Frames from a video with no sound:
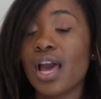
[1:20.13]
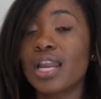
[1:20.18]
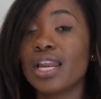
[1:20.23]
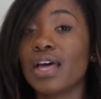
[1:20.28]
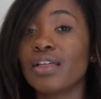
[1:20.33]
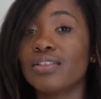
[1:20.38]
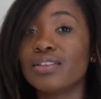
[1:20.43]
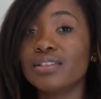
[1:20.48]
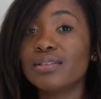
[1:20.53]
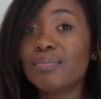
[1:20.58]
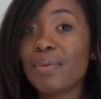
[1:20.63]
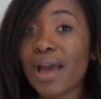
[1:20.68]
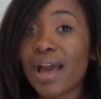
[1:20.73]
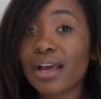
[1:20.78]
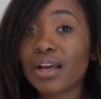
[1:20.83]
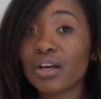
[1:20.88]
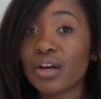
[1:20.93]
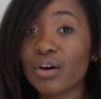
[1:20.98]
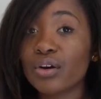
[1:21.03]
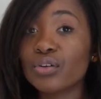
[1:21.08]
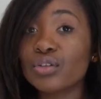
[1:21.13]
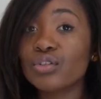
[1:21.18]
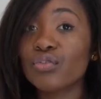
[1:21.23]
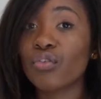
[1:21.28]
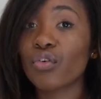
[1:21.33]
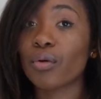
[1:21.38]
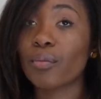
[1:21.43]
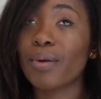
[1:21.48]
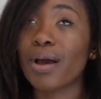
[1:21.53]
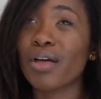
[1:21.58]
Now this bag goes
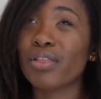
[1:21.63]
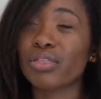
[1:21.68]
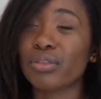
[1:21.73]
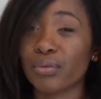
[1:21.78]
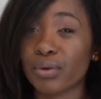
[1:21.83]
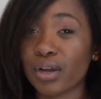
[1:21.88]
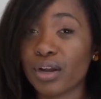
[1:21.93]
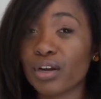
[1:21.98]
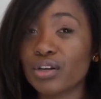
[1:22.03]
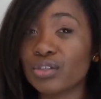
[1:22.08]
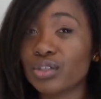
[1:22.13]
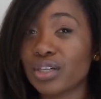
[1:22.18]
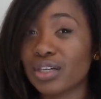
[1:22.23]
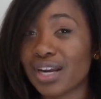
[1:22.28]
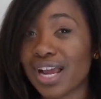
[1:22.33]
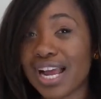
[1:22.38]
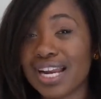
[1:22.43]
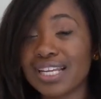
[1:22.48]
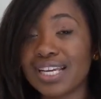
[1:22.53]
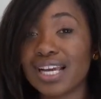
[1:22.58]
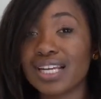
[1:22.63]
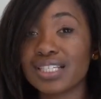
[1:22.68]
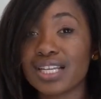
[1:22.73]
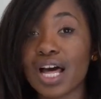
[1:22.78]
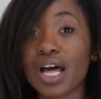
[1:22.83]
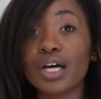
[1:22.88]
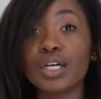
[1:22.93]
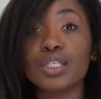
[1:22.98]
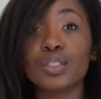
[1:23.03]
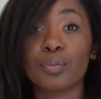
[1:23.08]
for about
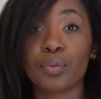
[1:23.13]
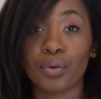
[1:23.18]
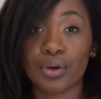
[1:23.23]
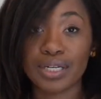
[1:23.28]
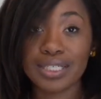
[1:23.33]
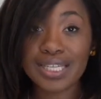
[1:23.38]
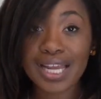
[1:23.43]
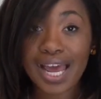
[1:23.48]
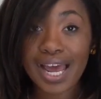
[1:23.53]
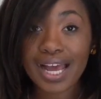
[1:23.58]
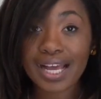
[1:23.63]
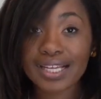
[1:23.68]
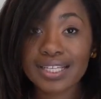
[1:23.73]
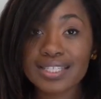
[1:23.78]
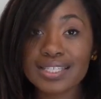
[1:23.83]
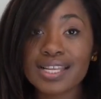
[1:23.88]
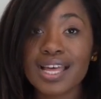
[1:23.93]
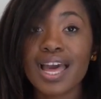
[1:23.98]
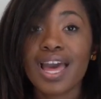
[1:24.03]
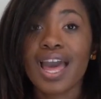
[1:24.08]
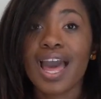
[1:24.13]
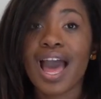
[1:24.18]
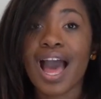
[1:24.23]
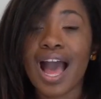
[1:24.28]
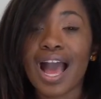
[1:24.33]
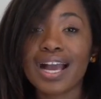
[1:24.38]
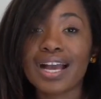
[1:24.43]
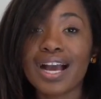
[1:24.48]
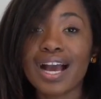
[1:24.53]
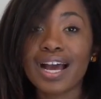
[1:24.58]
$398 pre-tax.
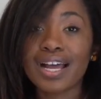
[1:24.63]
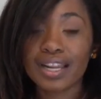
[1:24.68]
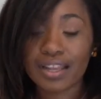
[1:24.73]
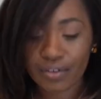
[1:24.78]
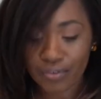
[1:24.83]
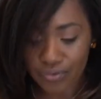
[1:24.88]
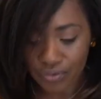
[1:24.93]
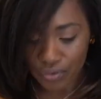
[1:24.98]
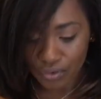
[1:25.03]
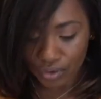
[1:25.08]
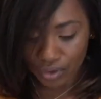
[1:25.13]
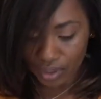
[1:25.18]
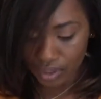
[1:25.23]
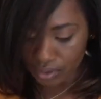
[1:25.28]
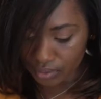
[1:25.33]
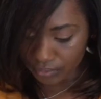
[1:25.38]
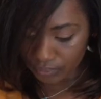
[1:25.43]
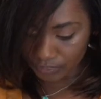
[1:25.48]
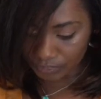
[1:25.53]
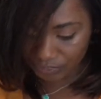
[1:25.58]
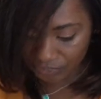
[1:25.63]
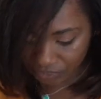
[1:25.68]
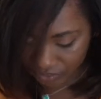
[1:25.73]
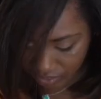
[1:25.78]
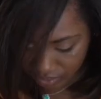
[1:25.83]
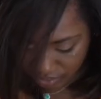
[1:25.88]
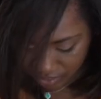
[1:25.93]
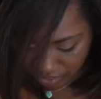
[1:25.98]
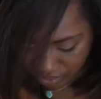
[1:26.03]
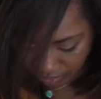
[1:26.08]
I got it for,
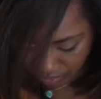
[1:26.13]
let's